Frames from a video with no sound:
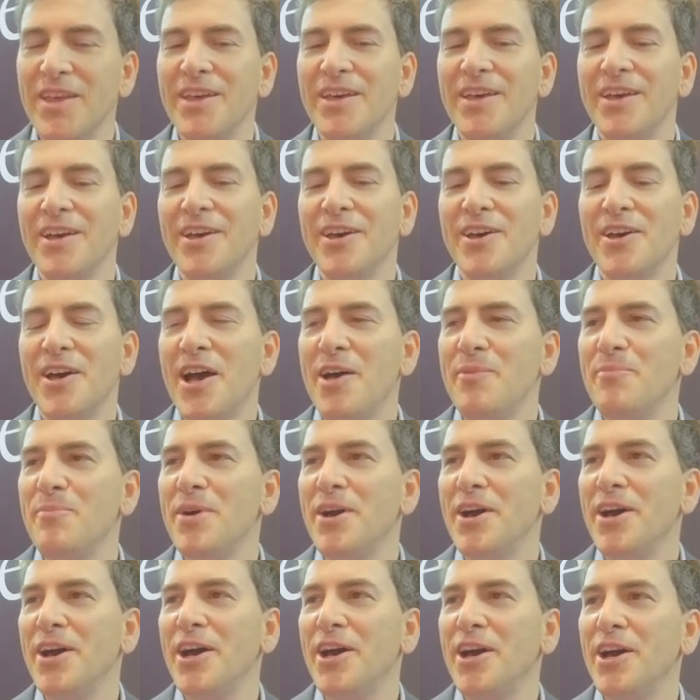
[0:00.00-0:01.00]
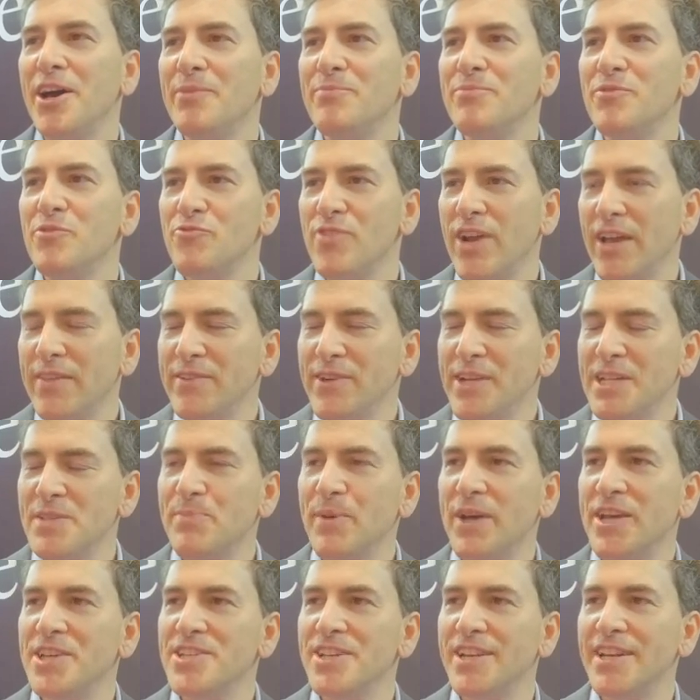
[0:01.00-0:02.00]
I'm a retina
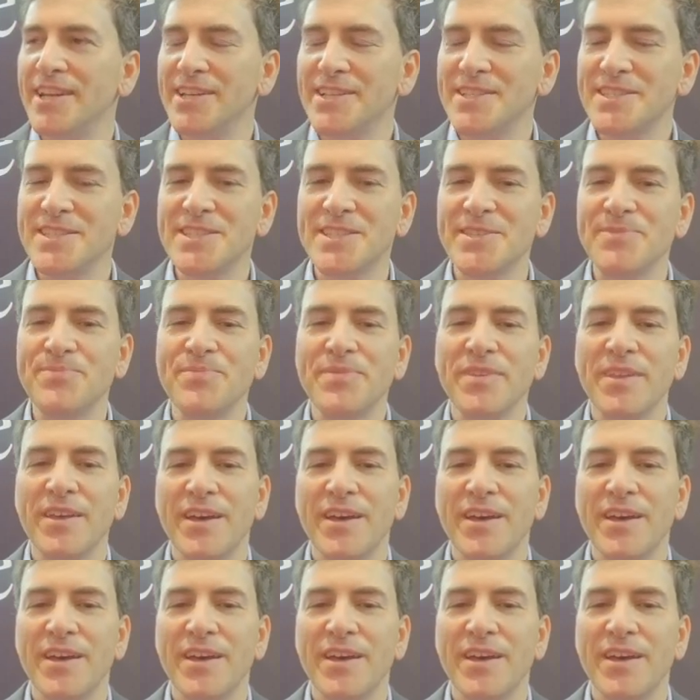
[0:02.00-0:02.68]
specialist.